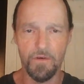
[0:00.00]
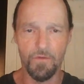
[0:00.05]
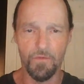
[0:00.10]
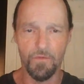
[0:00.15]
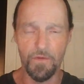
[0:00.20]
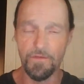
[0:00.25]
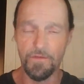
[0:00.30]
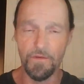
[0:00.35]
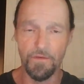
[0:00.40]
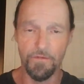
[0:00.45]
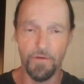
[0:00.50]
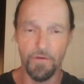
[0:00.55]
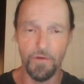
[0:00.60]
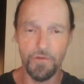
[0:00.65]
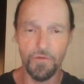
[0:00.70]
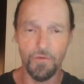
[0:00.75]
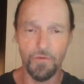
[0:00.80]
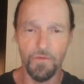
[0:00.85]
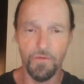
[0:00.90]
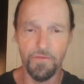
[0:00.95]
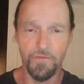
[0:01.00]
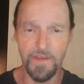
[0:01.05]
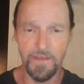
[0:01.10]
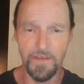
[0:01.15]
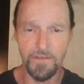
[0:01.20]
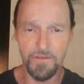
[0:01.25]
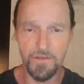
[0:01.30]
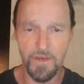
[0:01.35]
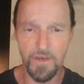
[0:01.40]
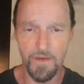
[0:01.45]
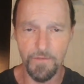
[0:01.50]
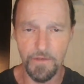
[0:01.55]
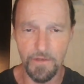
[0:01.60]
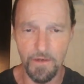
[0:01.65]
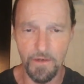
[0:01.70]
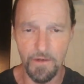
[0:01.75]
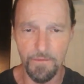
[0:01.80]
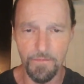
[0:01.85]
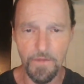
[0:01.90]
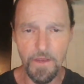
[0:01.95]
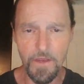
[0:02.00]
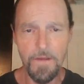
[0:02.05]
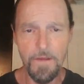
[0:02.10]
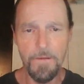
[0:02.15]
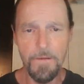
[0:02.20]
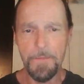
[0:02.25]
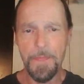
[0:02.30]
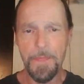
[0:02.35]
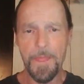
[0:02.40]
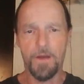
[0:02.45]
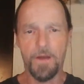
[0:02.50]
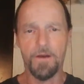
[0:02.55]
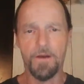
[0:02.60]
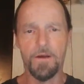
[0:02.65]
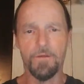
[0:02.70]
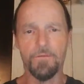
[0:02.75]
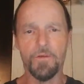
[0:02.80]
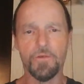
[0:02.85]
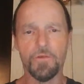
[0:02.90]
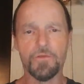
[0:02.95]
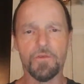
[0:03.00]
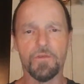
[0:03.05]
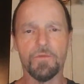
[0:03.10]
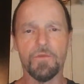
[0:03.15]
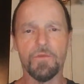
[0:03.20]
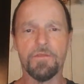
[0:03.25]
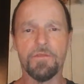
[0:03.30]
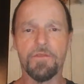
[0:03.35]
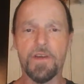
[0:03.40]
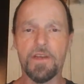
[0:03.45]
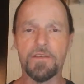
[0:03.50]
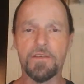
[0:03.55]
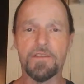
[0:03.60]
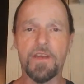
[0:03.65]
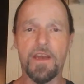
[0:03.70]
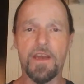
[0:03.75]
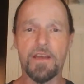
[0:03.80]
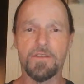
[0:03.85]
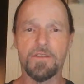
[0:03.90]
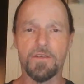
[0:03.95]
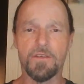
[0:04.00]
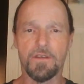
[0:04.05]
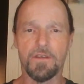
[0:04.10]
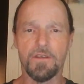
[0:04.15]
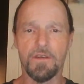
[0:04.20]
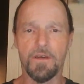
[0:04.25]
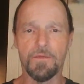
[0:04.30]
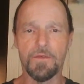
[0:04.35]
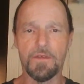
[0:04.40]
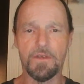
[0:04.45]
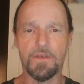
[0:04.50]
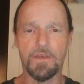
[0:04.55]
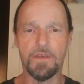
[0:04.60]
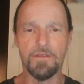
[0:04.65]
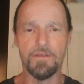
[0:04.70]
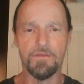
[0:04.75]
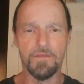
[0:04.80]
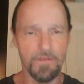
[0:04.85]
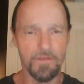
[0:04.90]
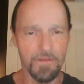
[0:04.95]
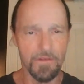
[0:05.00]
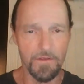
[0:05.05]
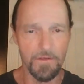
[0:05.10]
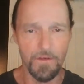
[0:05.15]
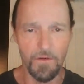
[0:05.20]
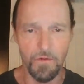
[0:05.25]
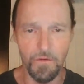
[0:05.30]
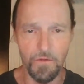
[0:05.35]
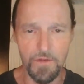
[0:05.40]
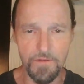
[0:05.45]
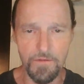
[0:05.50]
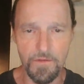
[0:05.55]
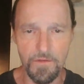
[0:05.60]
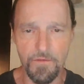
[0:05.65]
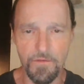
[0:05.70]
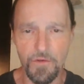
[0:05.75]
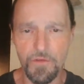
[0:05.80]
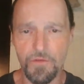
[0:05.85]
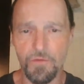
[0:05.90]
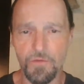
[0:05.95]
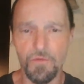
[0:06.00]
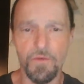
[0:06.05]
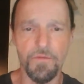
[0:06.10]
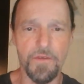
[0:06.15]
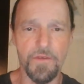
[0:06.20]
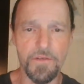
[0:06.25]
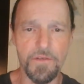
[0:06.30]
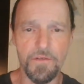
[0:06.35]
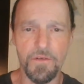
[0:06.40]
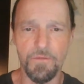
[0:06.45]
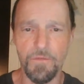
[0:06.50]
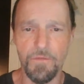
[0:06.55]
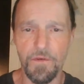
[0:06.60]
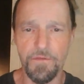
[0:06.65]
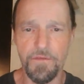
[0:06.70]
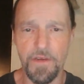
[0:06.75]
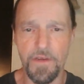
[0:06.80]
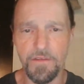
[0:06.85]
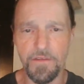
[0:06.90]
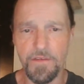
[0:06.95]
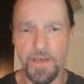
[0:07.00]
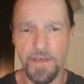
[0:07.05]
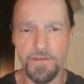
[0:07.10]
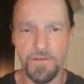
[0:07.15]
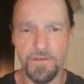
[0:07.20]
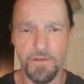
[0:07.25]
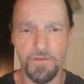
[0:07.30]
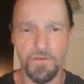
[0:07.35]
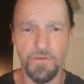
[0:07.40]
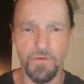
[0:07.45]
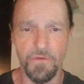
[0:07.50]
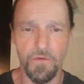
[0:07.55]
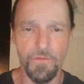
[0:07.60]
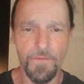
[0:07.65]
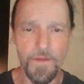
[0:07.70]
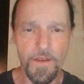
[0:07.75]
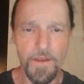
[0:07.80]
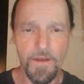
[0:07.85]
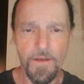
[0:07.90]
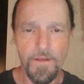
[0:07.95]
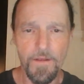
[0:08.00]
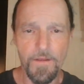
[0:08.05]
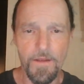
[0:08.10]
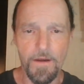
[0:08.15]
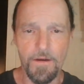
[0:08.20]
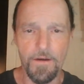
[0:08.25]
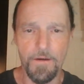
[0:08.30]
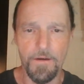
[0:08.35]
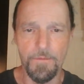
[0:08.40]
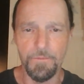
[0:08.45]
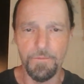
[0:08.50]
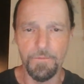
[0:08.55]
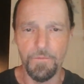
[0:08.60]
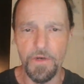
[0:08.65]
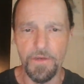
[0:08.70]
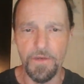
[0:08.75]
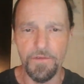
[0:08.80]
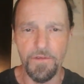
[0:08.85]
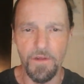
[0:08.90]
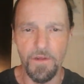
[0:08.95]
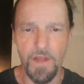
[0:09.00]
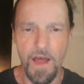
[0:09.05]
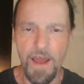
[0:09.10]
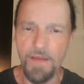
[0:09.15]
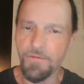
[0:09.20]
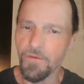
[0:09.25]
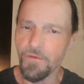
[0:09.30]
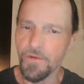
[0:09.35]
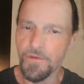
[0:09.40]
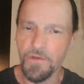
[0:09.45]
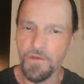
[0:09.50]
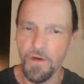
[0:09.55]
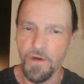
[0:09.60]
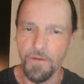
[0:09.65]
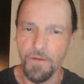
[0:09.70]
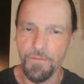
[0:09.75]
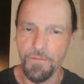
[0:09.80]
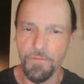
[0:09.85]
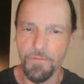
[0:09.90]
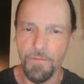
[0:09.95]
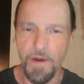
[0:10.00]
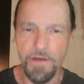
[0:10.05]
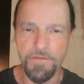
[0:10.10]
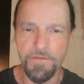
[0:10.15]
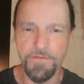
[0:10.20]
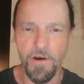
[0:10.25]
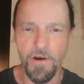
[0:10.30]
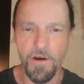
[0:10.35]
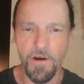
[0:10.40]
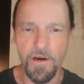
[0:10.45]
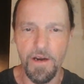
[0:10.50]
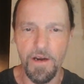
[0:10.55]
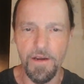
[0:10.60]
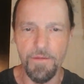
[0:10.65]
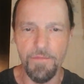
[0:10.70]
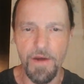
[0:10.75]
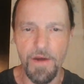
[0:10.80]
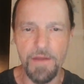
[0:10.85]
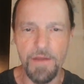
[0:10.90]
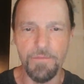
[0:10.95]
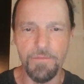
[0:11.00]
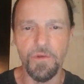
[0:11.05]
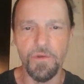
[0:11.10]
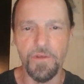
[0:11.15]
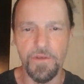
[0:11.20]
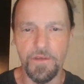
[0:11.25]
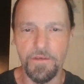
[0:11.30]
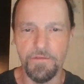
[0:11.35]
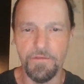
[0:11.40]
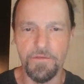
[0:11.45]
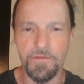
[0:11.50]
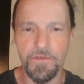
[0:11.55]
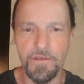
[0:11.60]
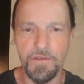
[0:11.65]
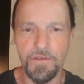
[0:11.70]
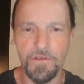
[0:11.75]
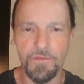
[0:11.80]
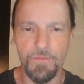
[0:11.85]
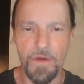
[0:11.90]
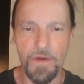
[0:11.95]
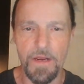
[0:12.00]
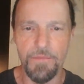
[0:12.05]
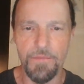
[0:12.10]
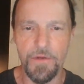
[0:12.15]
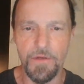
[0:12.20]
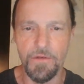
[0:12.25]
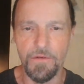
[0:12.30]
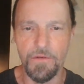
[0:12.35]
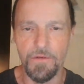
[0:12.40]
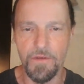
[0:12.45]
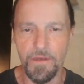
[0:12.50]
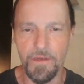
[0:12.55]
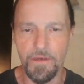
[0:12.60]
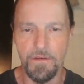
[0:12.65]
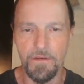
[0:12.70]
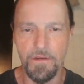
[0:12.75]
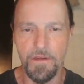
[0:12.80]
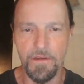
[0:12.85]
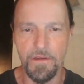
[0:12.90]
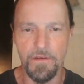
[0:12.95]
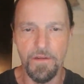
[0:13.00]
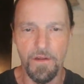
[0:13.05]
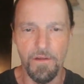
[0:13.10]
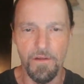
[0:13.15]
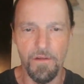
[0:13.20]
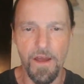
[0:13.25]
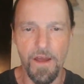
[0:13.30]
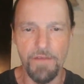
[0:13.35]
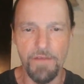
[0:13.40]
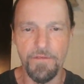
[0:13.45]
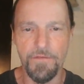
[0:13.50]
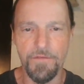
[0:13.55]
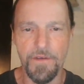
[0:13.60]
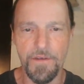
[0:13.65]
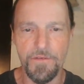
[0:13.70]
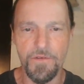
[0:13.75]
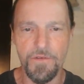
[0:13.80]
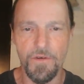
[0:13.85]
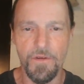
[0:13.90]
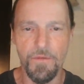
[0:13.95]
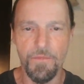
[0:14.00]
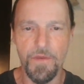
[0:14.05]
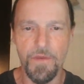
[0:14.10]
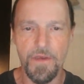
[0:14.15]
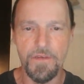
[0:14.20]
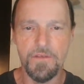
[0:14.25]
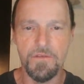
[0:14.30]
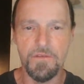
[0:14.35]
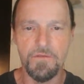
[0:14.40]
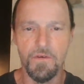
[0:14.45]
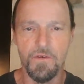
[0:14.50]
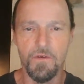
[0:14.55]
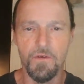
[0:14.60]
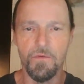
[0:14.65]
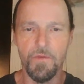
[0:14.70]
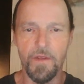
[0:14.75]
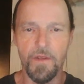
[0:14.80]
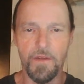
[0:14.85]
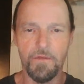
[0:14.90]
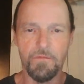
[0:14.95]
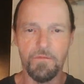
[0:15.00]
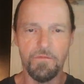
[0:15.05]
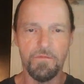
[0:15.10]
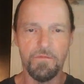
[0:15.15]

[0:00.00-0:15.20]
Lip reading: even the virtual events coming up, those are going to be fantastic. I mean, even the virtual events can be fantastic too. But the live ones are by far, I believe, this is my opinion, that the live events are the best, that